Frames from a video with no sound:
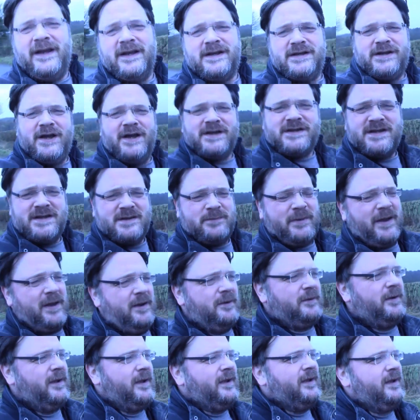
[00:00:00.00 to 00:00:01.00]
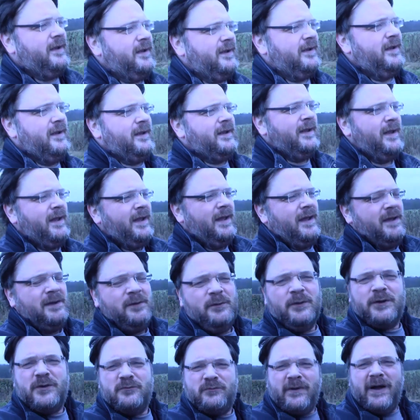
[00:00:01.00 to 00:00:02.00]
excited about
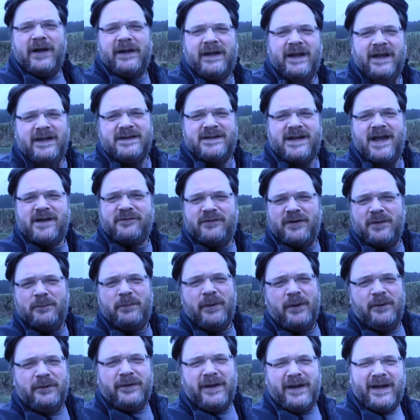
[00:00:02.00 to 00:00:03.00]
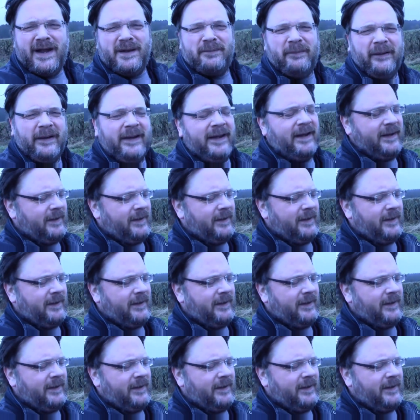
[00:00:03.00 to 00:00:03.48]
one of my kids having a poo in a nappy.